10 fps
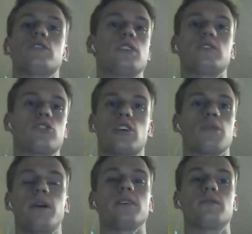it's
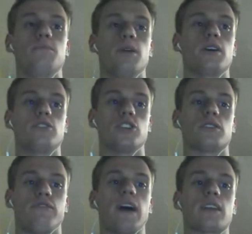turn-based, but just
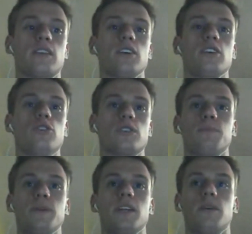the fact that you can
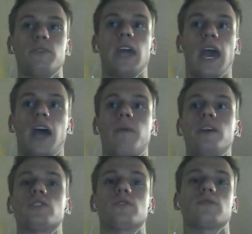speed up the
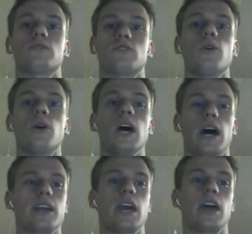animations. So
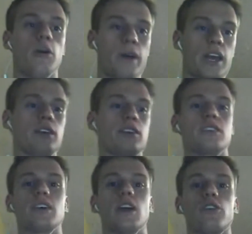I get all my guys, I
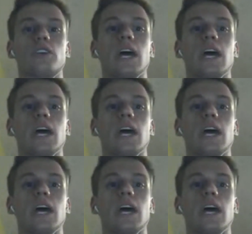set all their